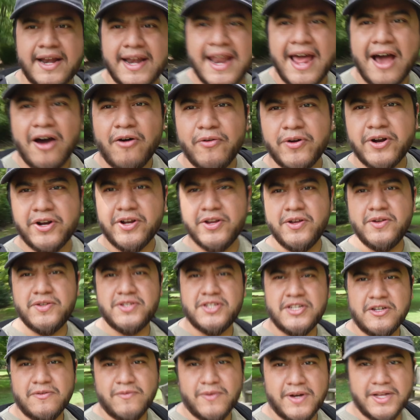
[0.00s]
now we're
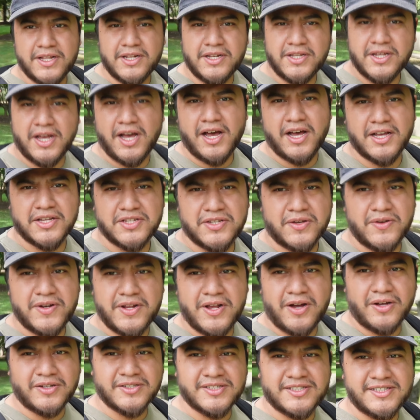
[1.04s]
using what Sony
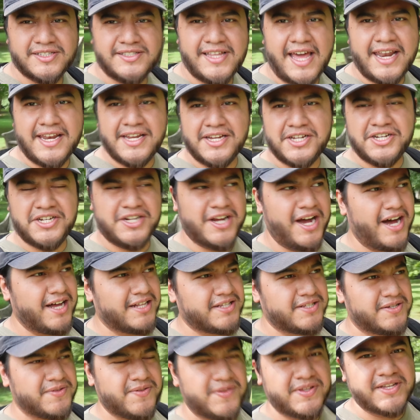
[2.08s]
calls steady shot.
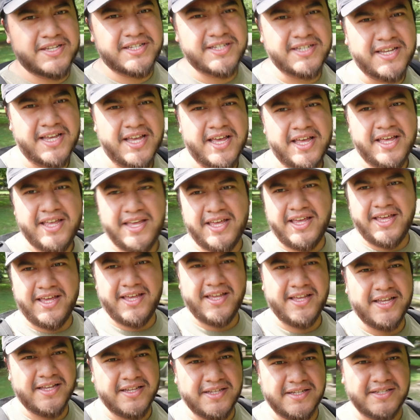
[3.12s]
So this
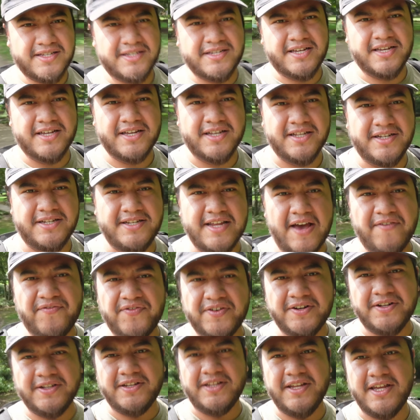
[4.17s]
is
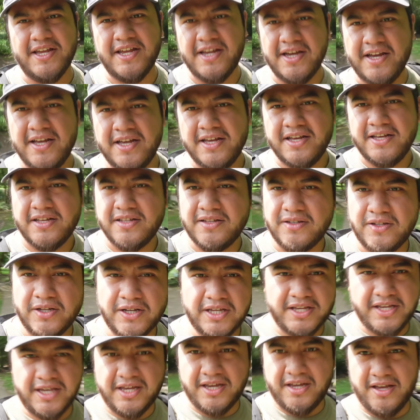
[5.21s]
definitely
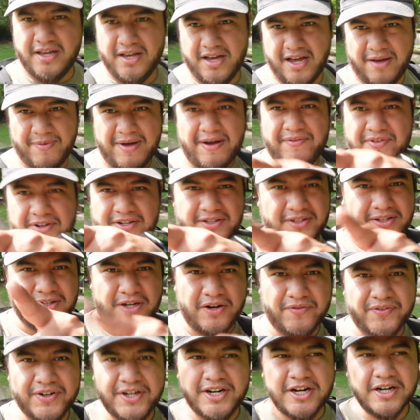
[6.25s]
looking, I'm having to look
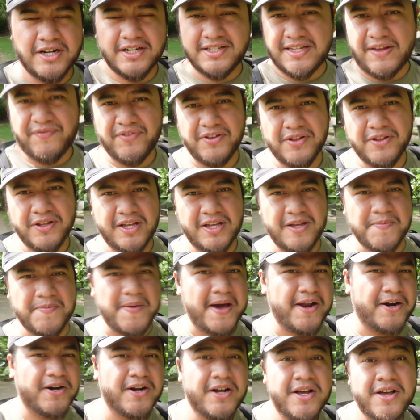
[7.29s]
over here. It's definitely looking
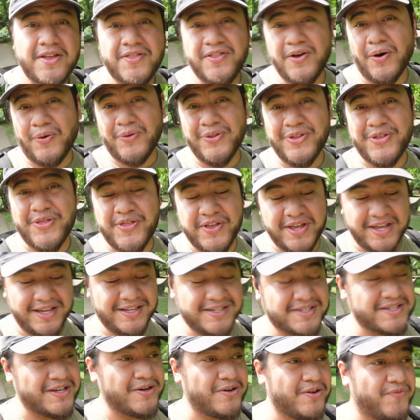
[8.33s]
better. The only thing
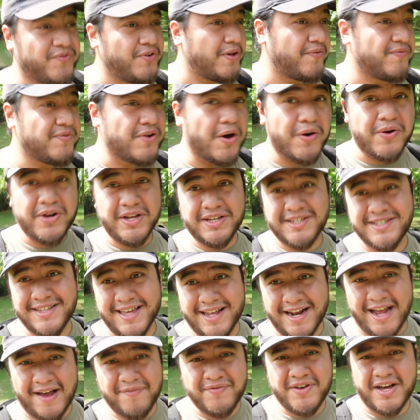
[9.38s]
is though, if you've noticed
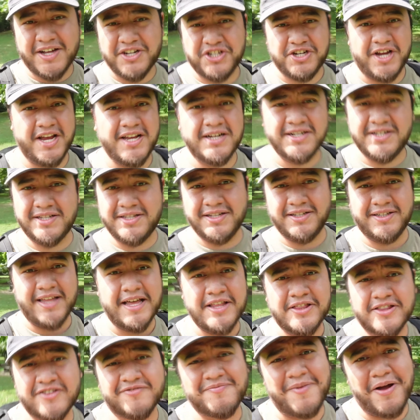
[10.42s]
that I've not changed the
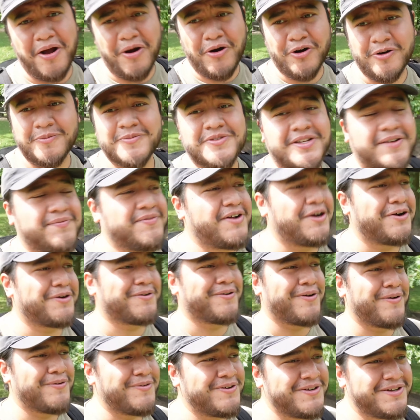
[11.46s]
length of my arms, I've not
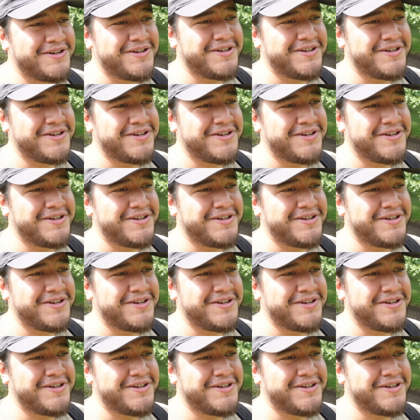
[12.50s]
grown